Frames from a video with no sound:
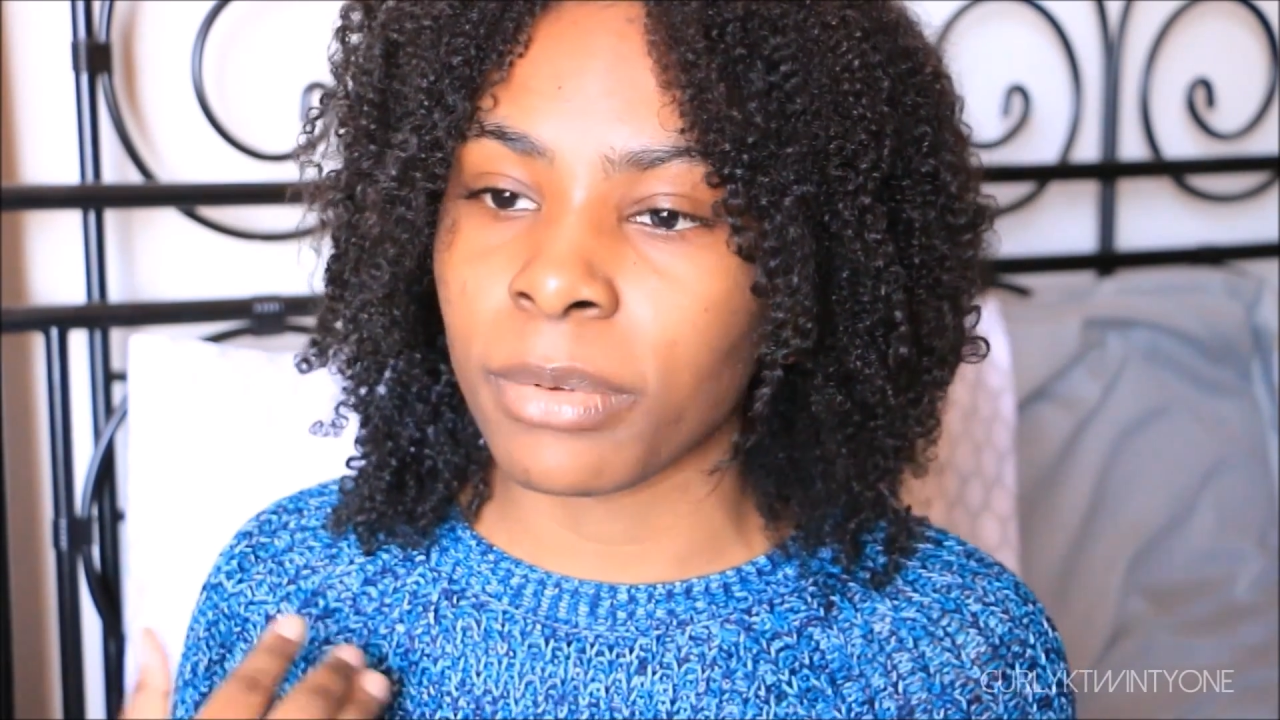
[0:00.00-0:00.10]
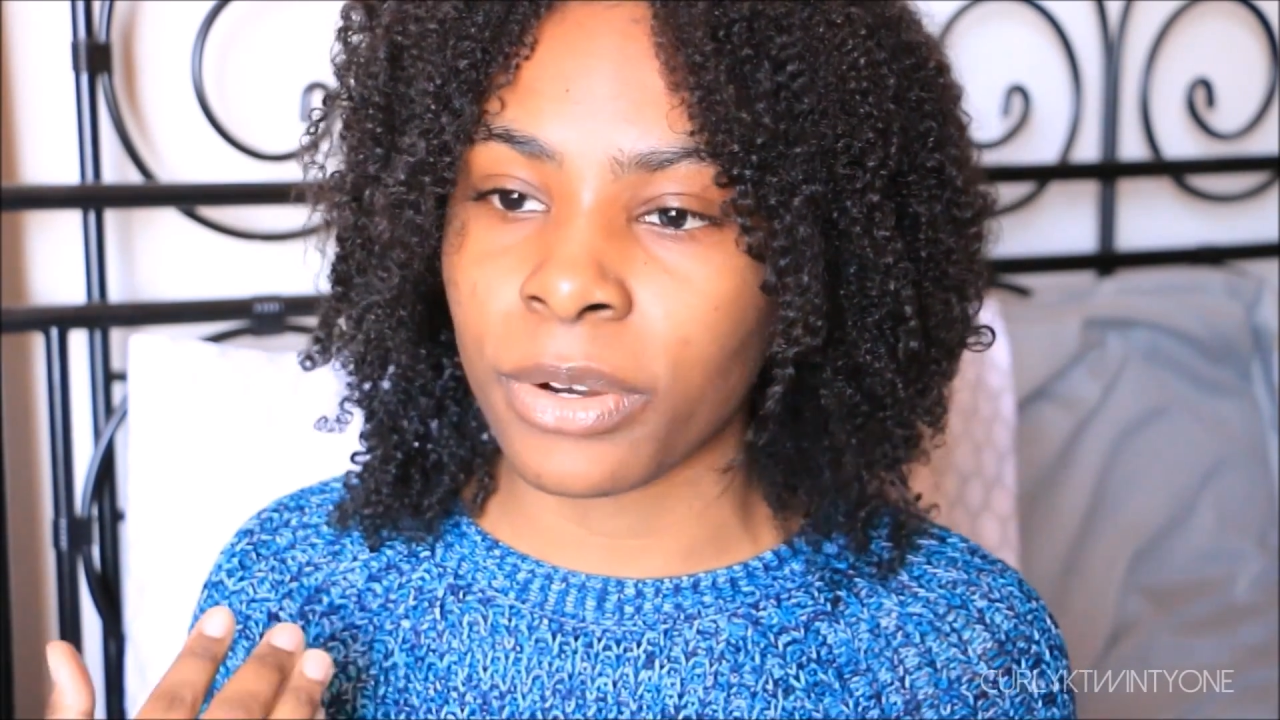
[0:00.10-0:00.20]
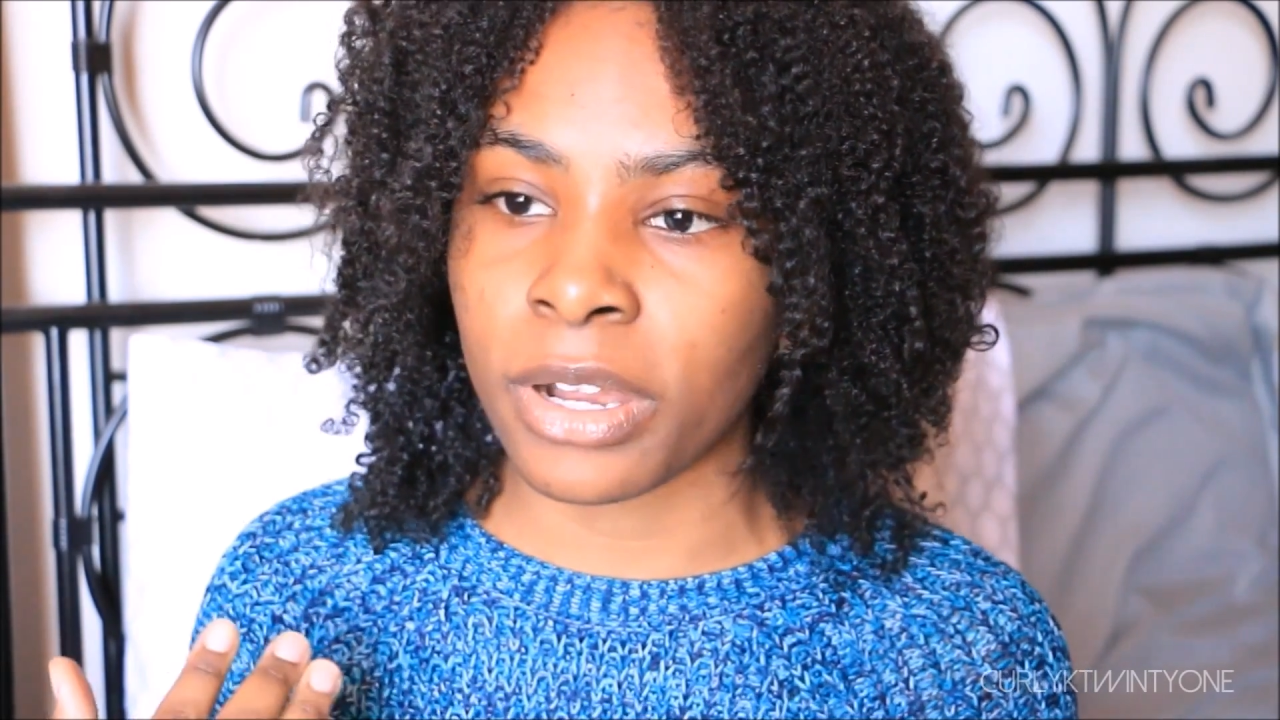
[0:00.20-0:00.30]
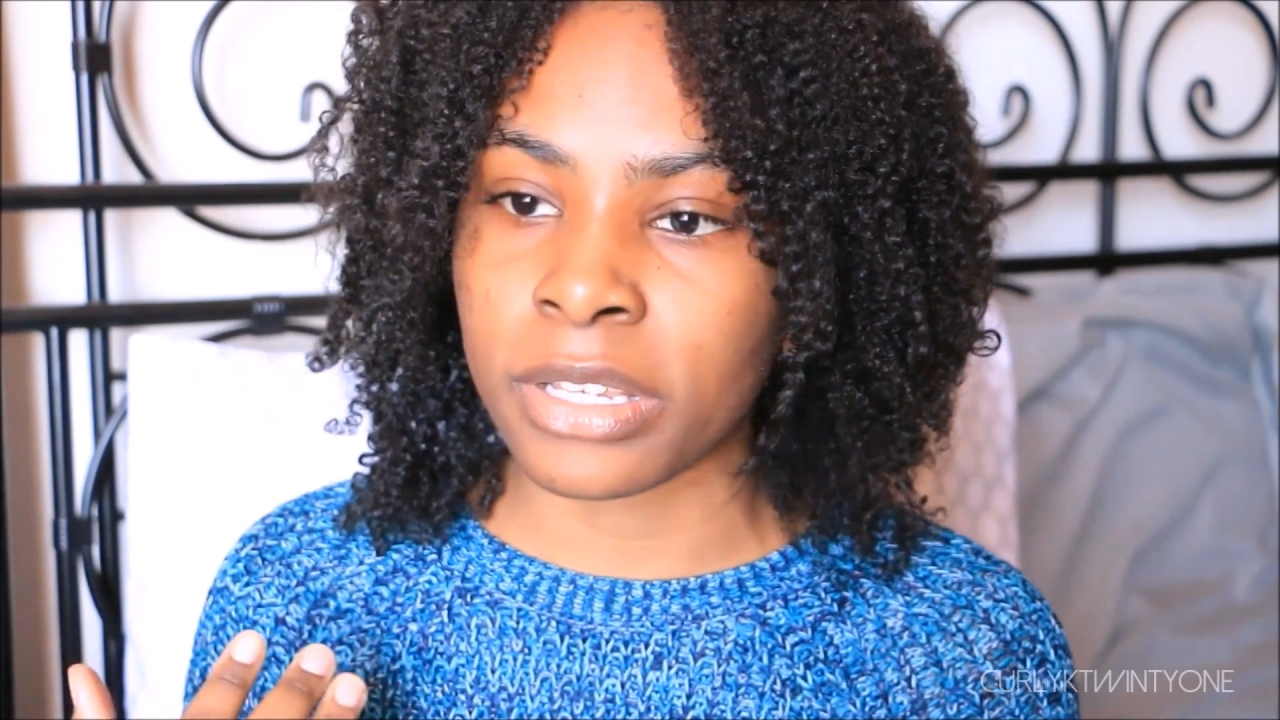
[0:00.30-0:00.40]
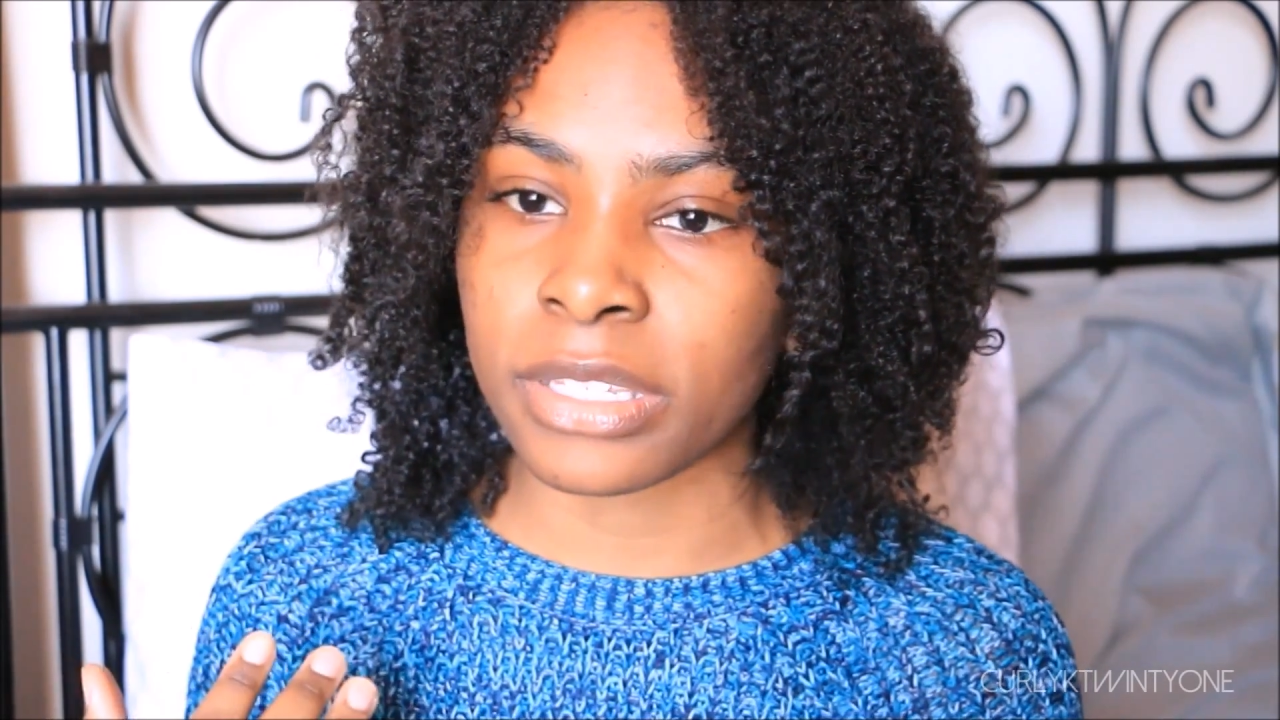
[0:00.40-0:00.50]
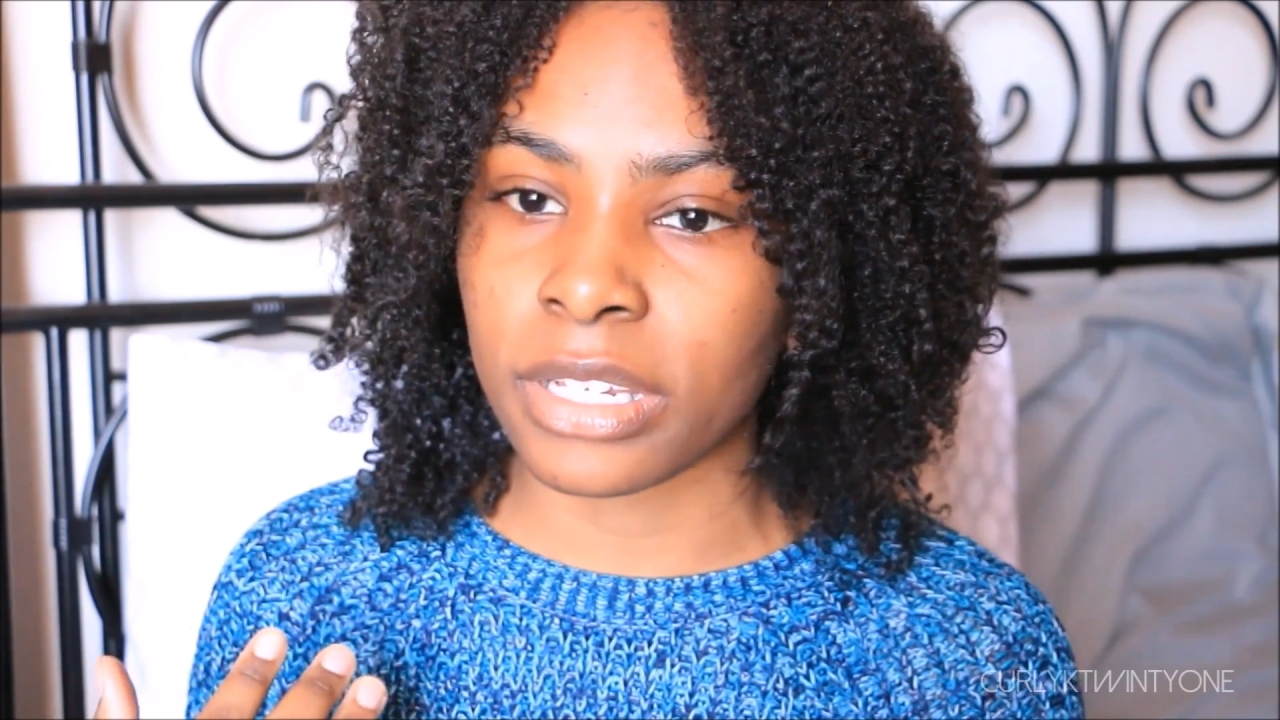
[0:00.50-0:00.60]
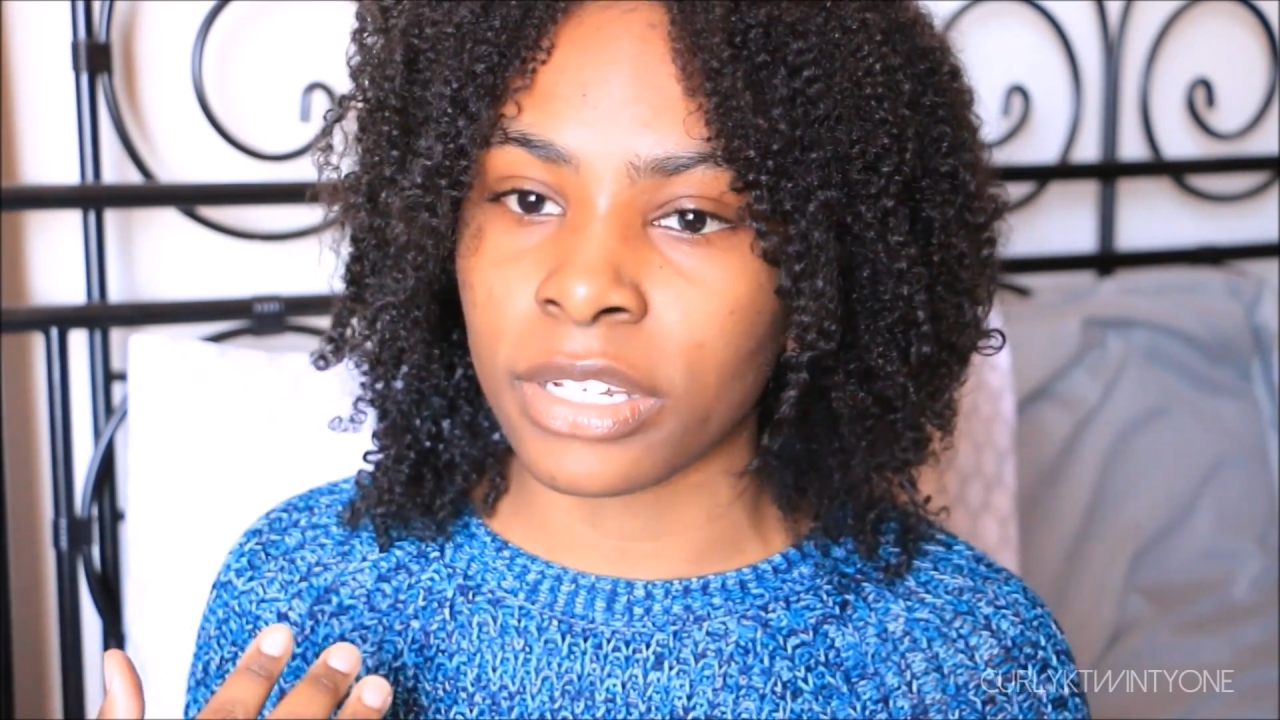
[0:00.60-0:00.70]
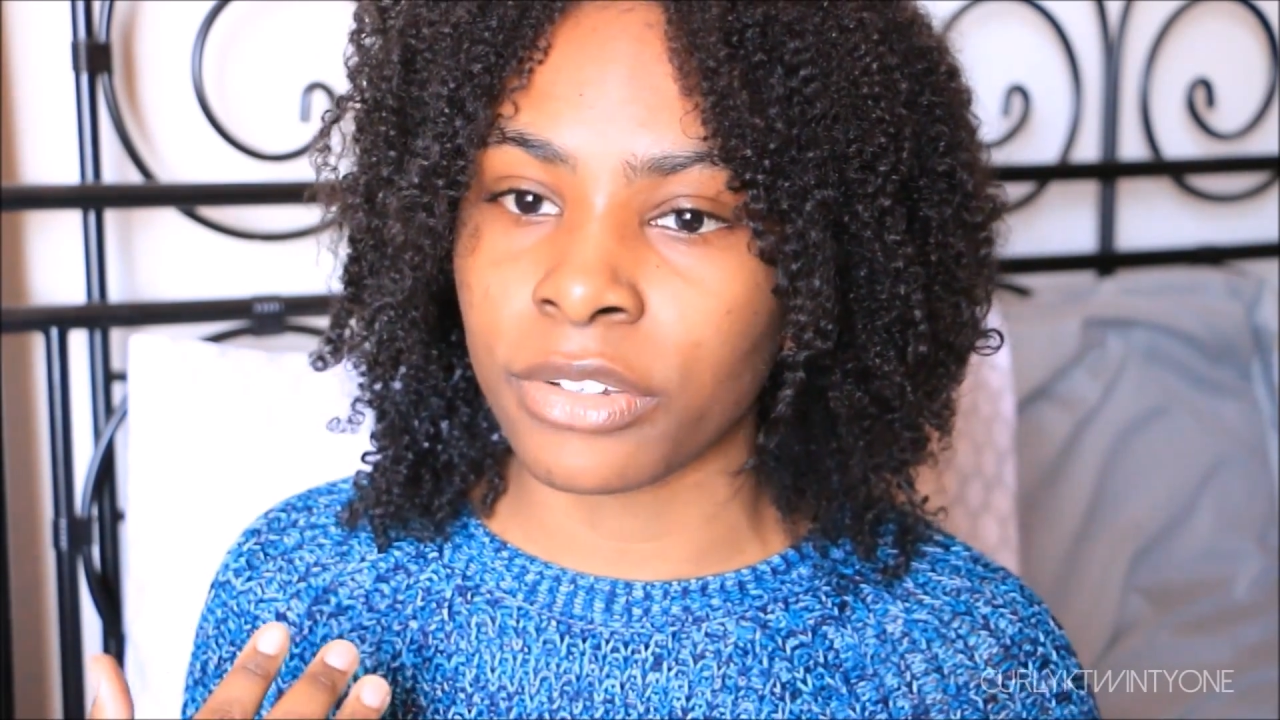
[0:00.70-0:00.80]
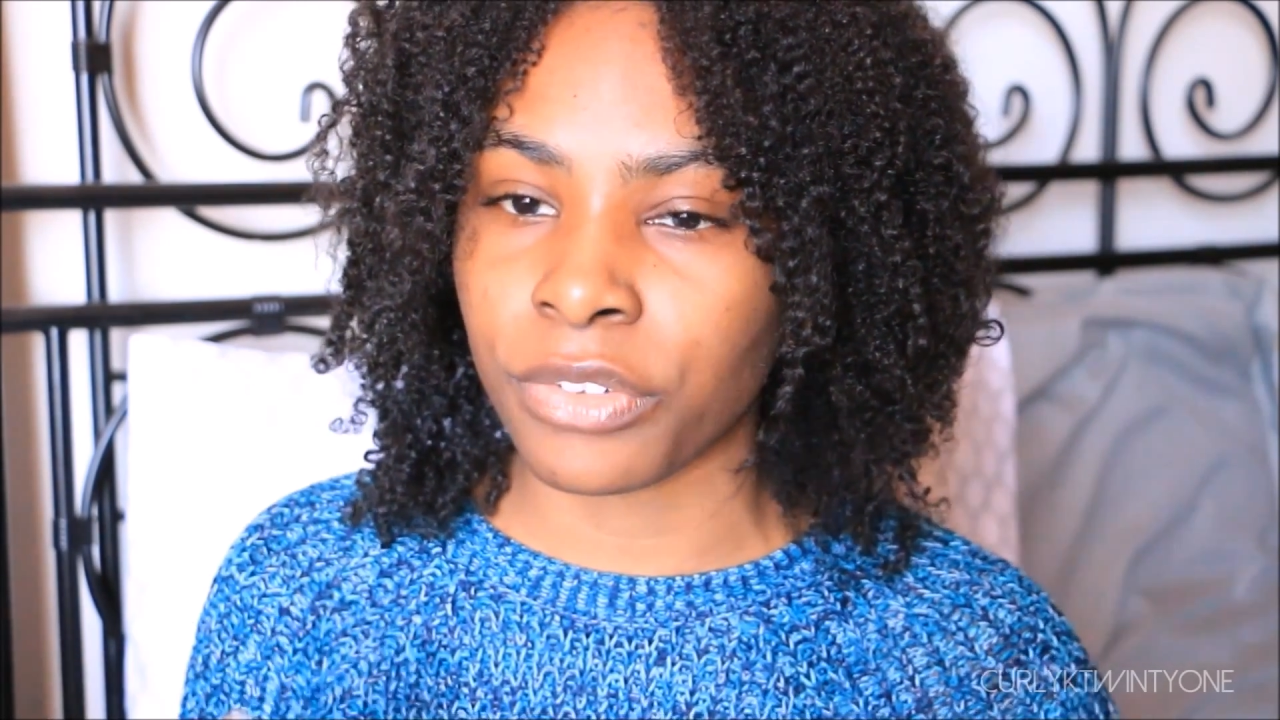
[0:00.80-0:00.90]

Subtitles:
across a